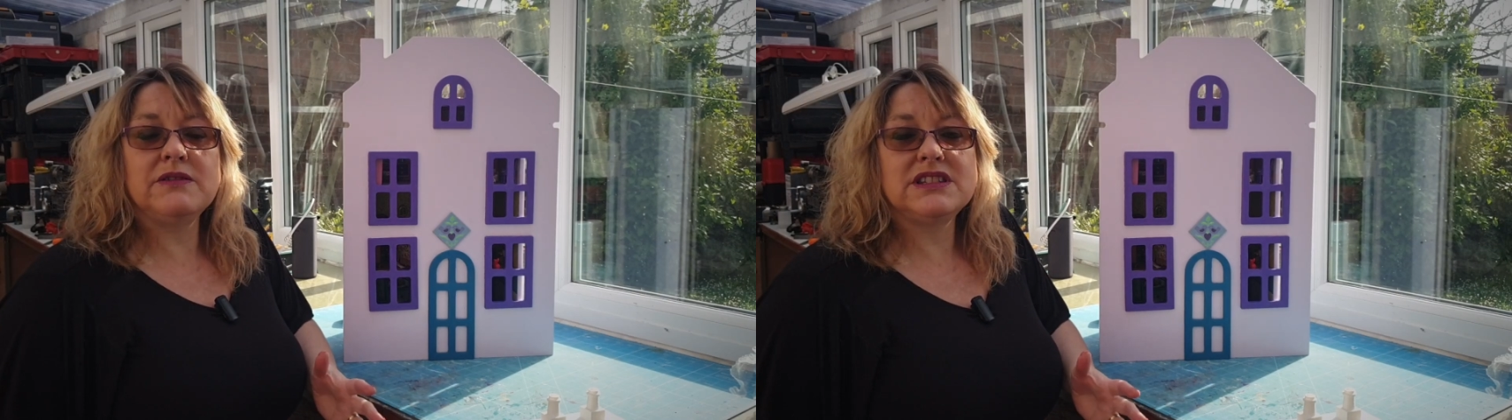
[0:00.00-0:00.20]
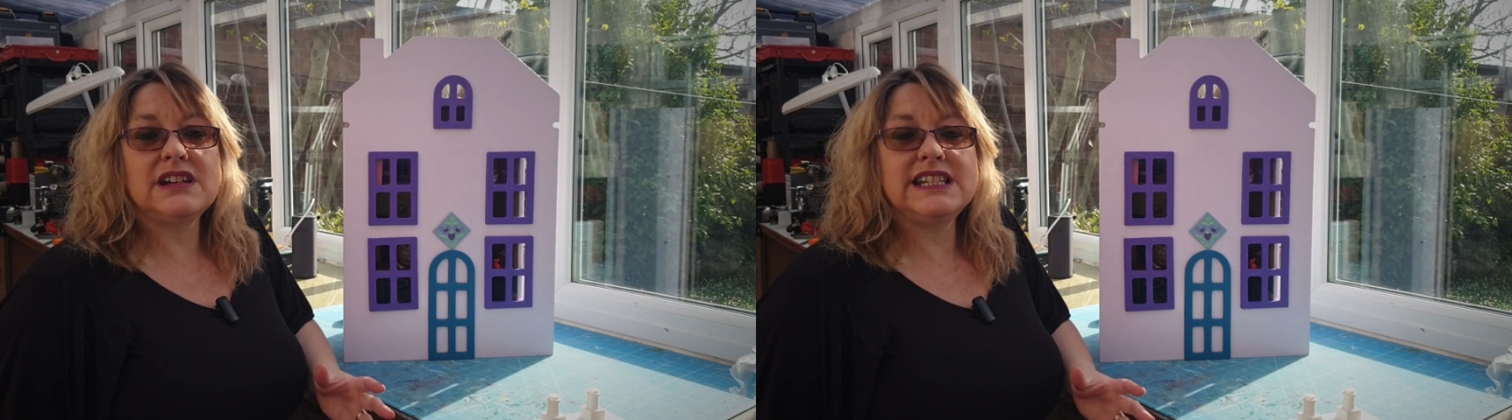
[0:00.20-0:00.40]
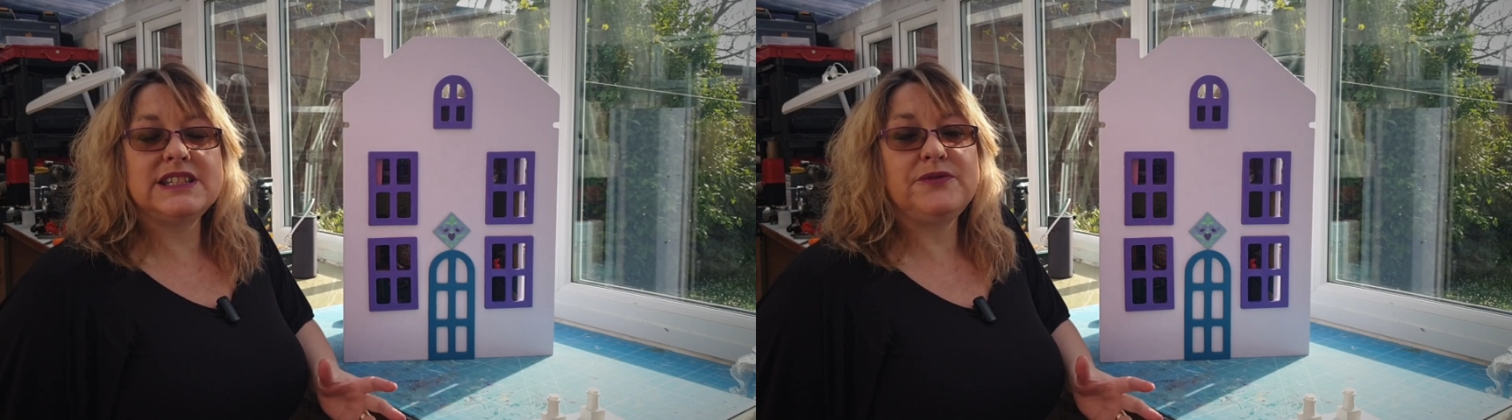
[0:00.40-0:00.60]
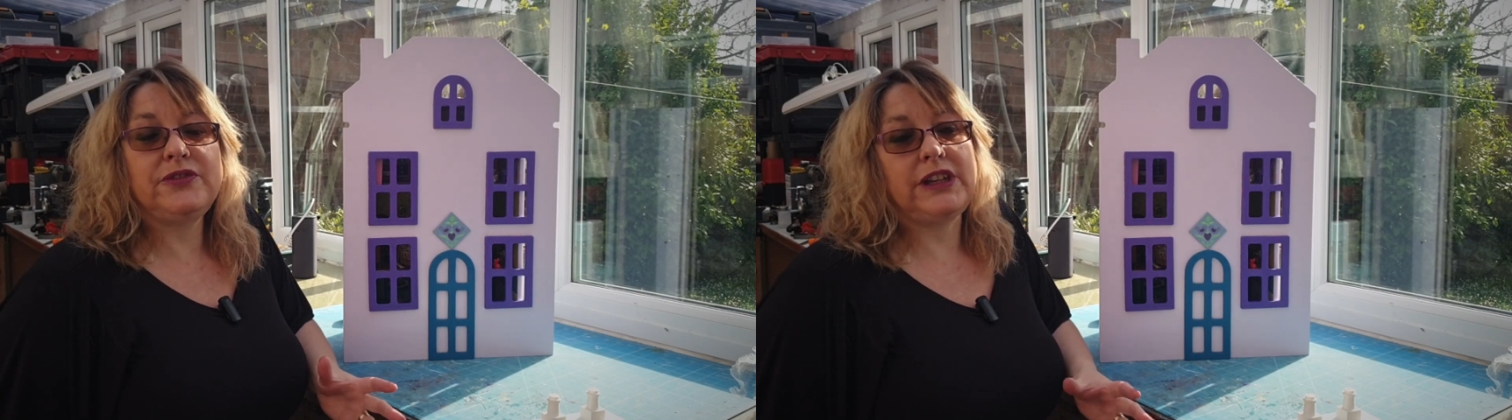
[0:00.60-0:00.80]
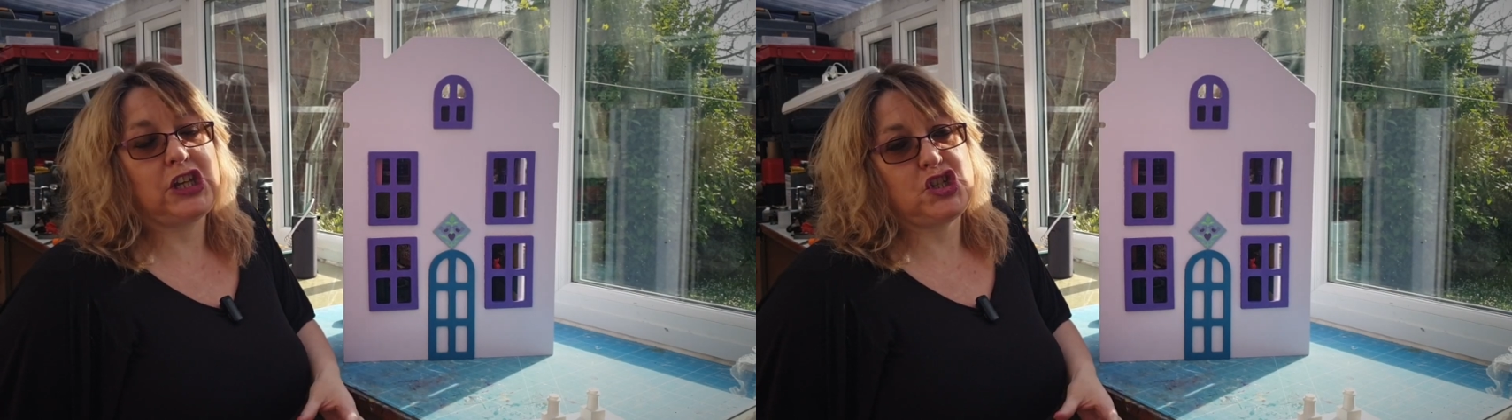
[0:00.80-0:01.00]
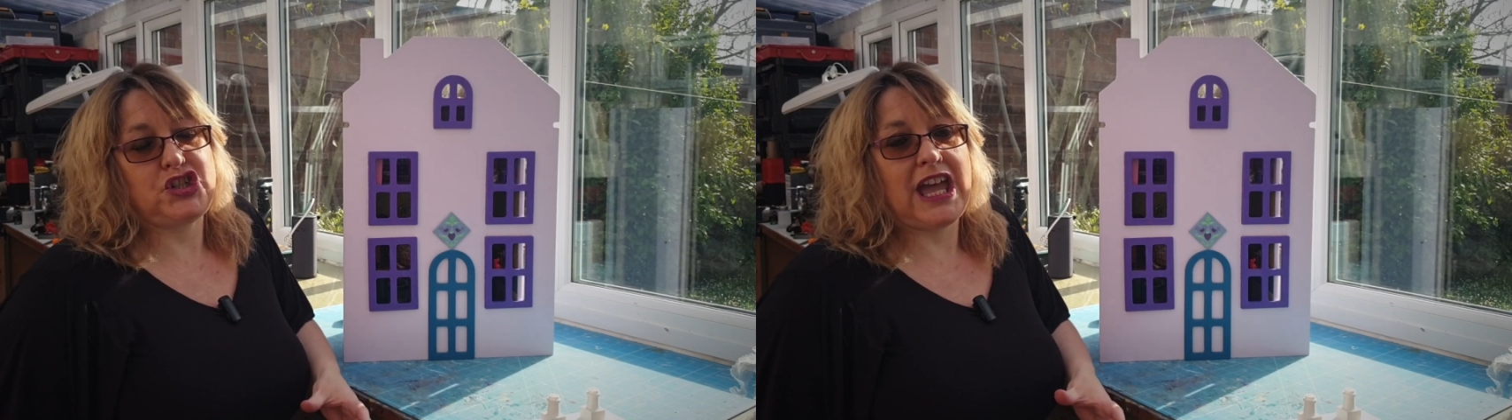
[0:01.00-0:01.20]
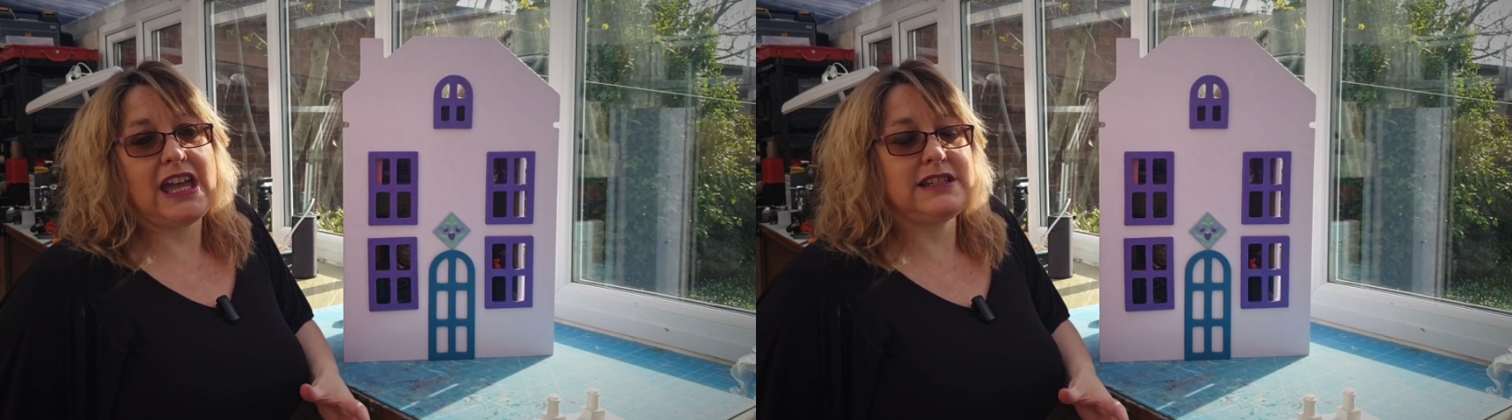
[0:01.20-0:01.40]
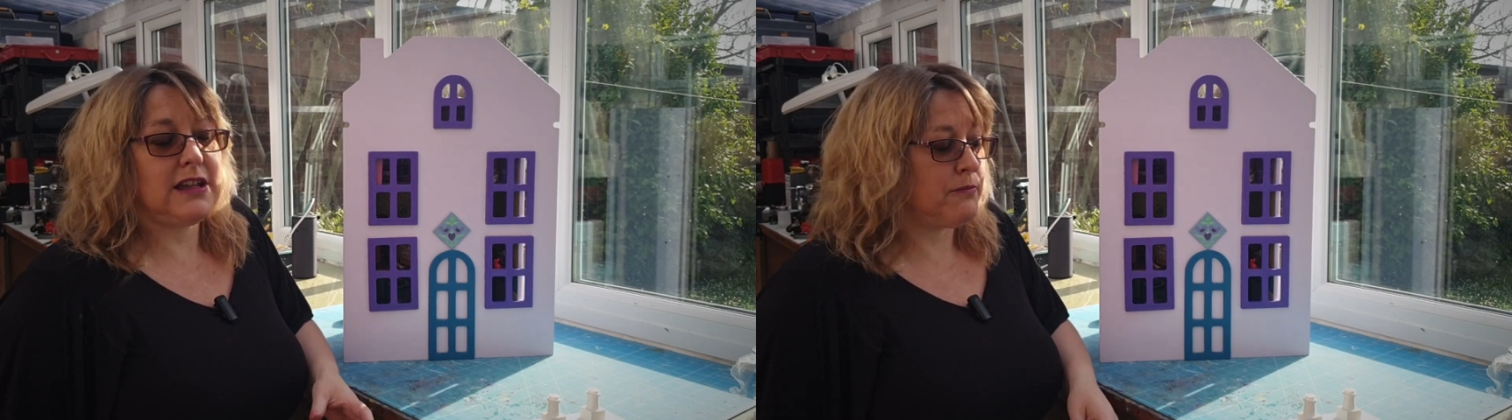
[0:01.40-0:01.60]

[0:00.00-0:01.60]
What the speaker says: outside isn't finished yet.